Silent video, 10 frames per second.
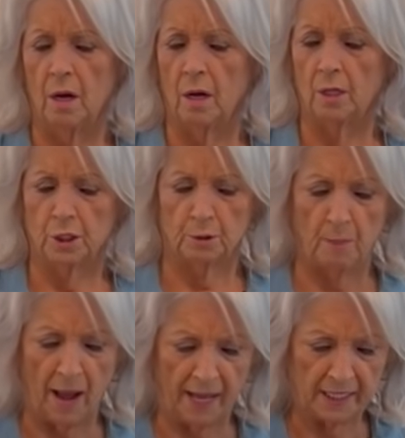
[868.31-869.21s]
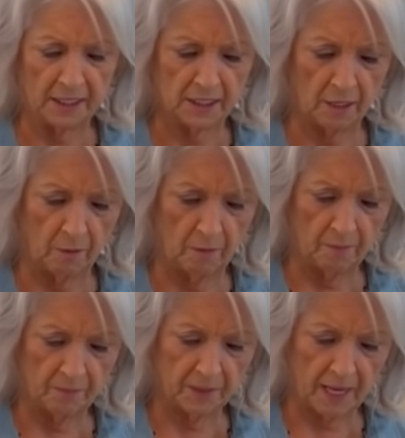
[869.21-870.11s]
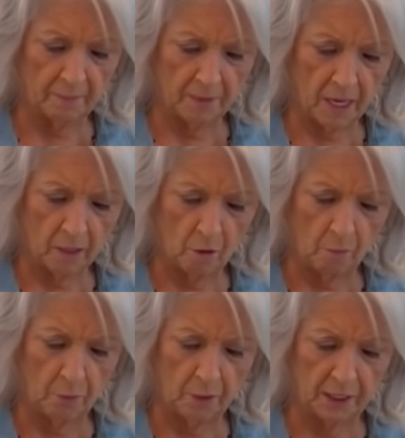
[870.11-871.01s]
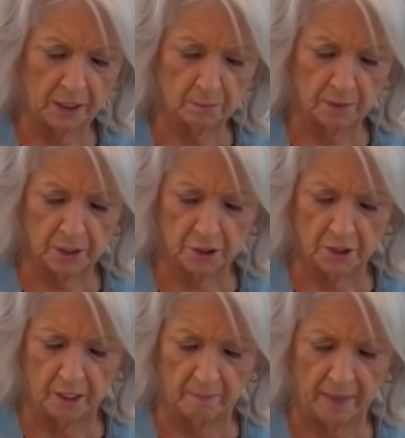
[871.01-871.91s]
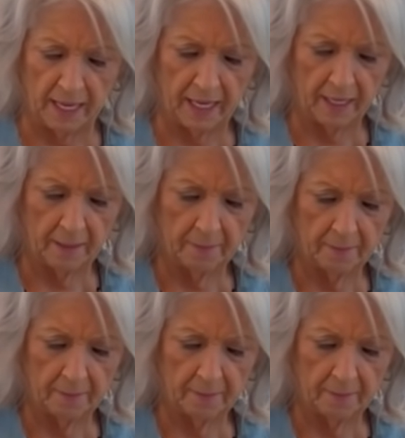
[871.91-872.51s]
uh, spice, so I'm not gonna put as much nutmeg